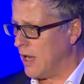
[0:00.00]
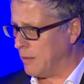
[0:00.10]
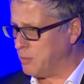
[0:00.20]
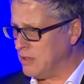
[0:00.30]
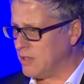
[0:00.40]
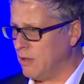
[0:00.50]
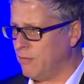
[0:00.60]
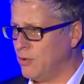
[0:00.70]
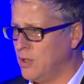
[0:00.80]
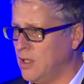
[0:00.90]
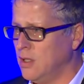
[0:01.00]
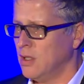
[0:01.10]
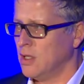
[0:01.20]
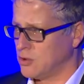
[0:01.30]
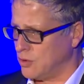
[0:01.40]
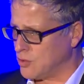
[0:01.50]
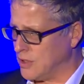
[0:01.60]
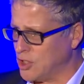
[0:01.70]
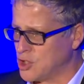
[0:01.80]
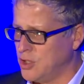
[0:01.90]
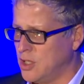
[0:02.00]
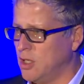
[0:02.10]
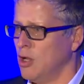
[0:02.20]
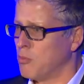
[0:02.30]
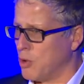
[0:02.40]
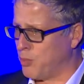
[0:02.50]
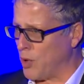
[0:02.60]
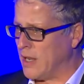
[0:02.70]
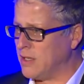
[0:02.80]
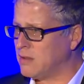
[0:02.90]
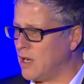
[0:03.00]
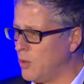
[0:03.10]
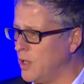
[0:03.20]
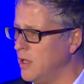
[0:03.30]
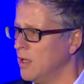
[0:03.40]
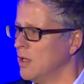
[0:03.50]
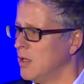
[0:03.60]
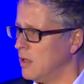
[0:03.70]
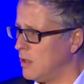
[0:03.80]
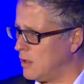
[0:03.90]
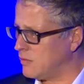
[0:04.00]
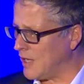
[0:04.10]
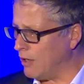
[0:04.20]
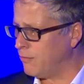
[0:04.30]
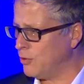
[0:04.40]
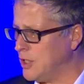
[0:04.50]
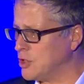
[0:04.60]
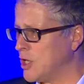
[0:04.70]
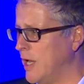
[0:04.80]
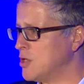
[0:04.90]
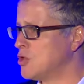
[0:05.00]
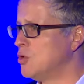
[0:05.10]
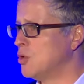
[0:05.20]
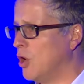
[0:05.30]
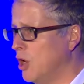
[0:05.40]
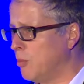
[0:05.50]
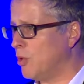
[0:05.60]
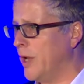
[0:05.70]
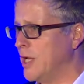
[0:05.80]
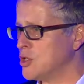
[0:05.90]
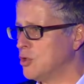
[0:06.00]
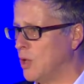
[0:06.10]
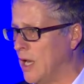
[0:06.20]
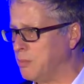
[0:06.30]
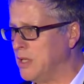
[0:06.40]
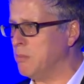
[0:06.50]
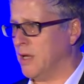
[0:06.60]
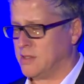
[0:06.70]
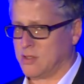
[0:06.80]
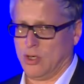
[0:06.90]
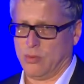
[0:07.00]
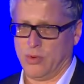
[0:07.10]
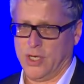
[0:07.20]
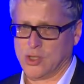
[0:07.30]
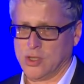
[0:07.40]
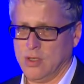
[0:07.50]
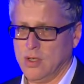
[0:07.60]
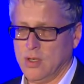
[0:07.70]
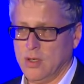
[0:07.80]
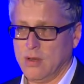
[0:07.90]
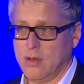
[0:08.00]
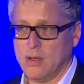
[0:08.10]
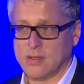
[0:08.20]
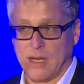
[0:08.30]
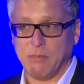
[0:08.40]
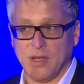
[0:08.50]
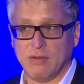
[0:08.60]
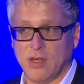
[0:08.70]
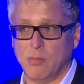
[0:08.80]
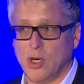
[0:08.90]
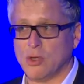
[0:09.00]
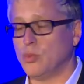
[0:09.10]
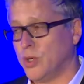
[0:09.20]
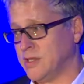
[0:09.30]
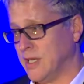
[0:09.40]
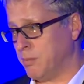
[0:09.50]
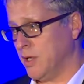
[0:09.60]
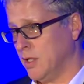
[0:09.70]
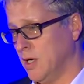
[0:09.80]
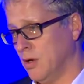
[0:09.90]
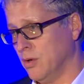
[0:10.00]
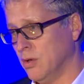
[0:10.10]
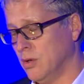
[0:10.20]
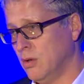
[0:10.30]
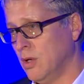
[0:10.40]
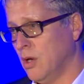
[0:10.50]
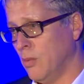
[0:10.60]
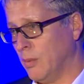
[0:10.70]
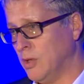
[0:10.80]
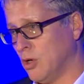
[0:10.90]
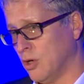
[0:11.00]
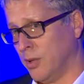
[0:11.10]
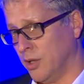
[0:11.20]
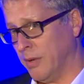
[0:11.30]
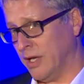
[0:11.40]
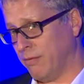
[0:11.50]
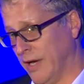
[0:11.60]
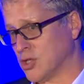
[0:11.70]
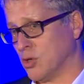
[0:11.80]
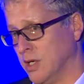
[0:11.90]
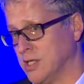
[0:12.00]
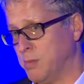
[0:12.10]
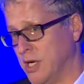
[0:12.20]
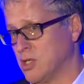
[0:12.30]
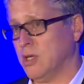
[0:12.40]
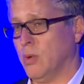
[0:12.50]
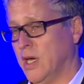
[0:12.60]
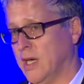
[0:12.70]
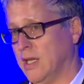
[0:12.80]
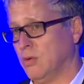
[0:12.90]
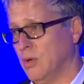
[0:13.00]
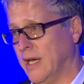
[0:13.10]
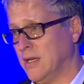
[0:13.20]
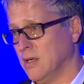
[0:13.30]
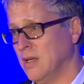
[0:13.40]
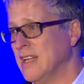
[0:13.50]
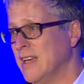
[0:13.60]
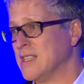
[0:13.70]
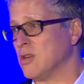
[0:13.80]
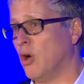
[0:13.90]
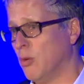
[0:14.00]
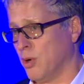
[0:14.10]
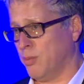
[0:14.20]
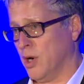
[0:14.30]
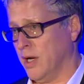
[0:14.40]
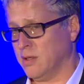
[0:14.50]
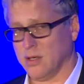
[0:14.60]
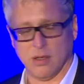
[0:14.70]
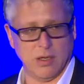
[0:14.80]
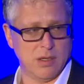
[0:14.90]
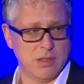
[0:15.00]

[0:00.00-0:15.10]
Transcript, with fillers: IP telephony, so traditional proprietary uh, telephony changed to collaboration, to IP-based collaboration something similar to what is happening now, you know. When we talk about manufacturing, especially where I get to later, it's all proprietary.